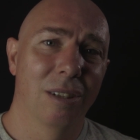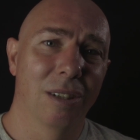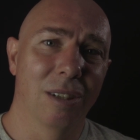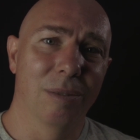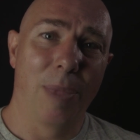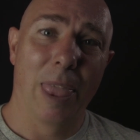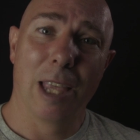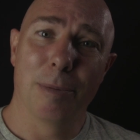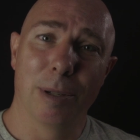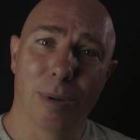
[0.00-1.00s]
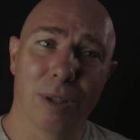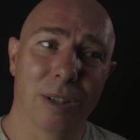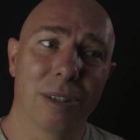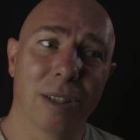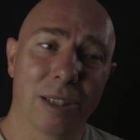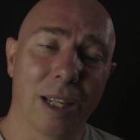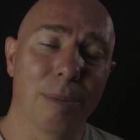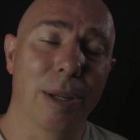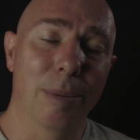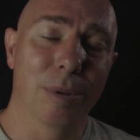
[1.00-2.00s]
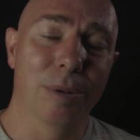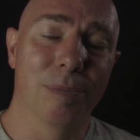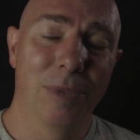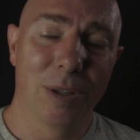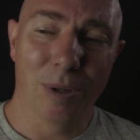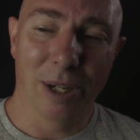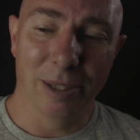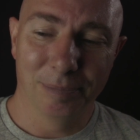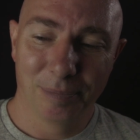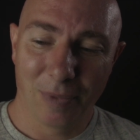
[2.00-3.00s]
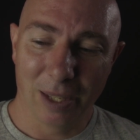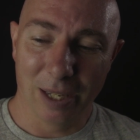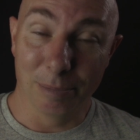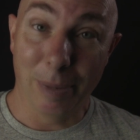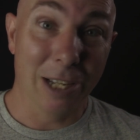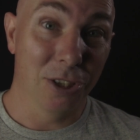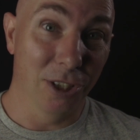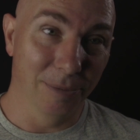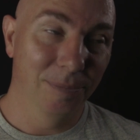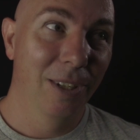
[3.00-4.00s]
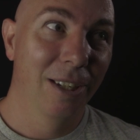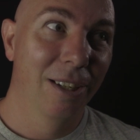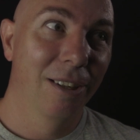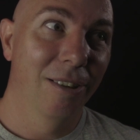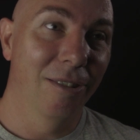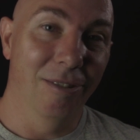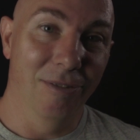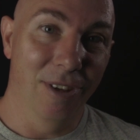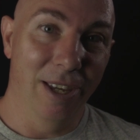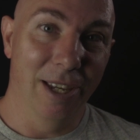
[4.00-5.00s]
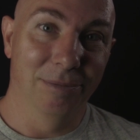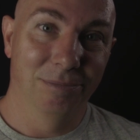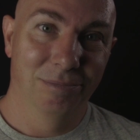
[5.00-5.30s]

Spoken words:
But politics get people quite passionate on their